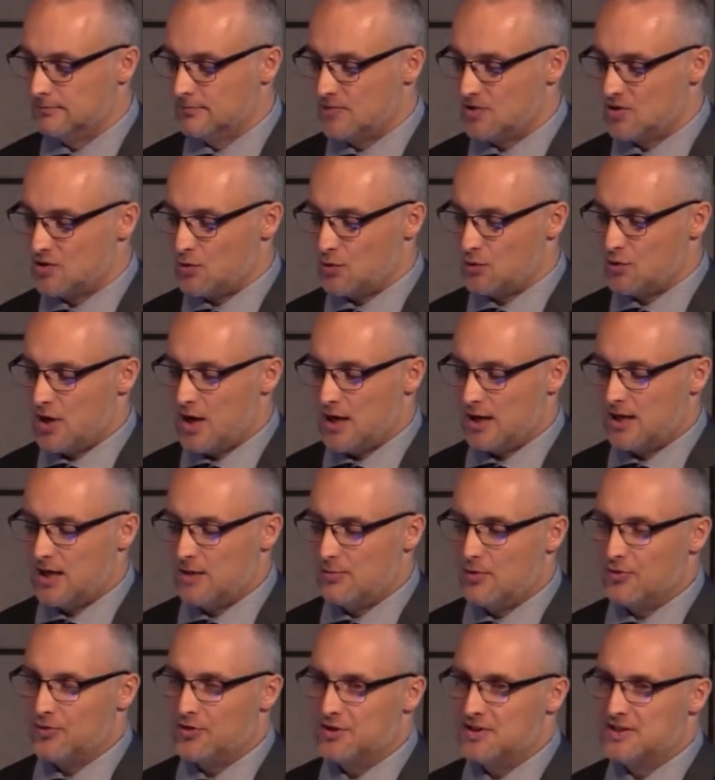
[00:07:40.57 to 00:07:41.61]
So we're talking
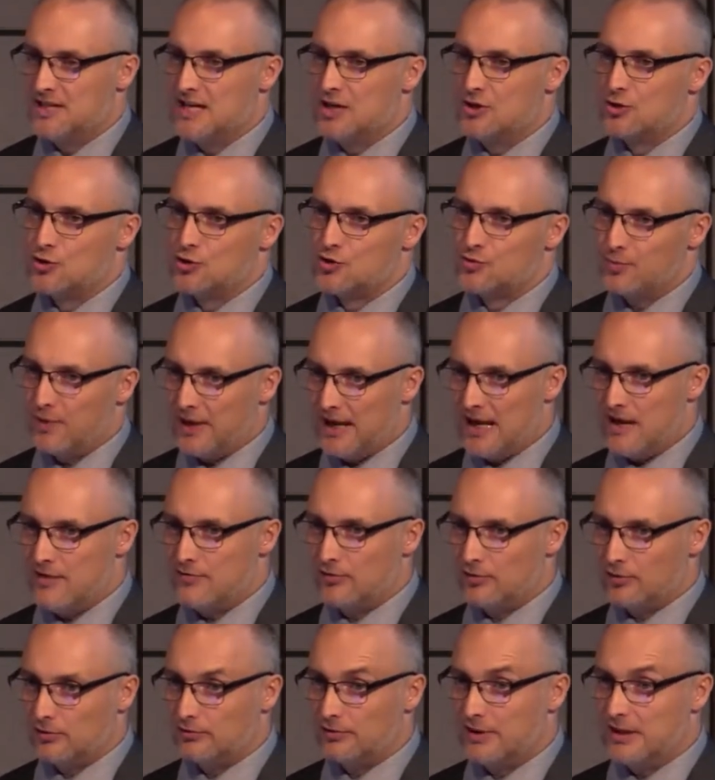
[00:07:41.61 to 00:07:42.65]
about the teacher's
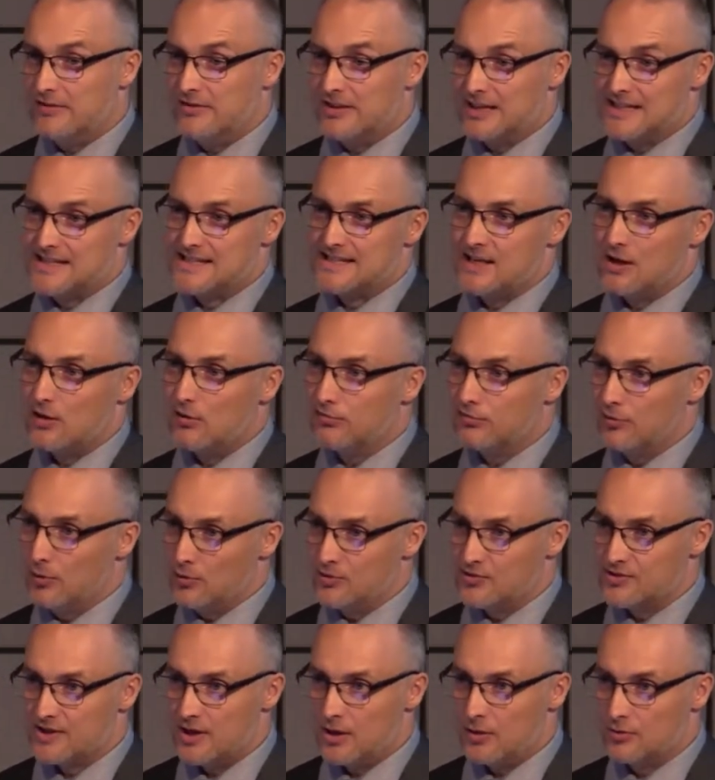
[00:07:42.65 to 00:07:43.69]
behavior of leaving cell
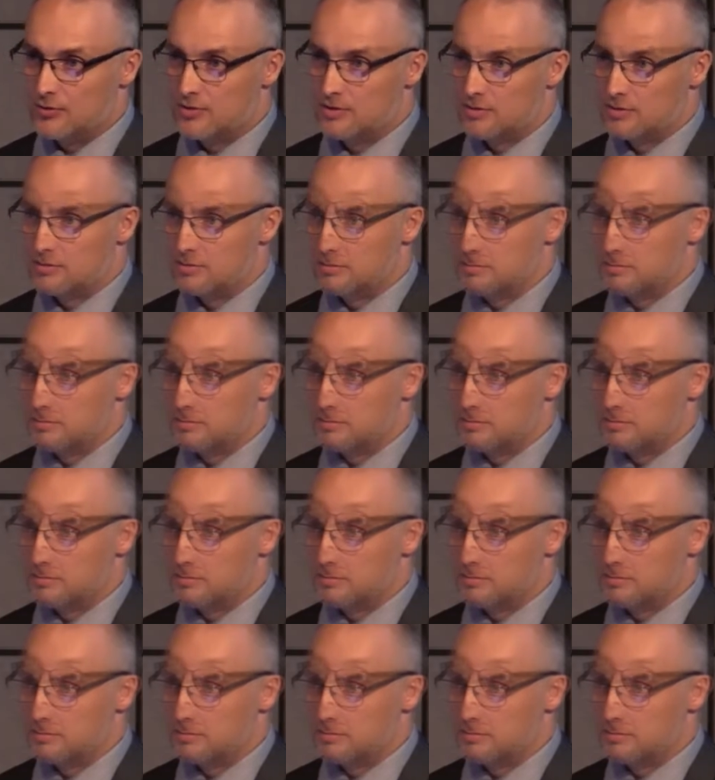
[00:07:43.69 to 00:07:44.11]
phones out.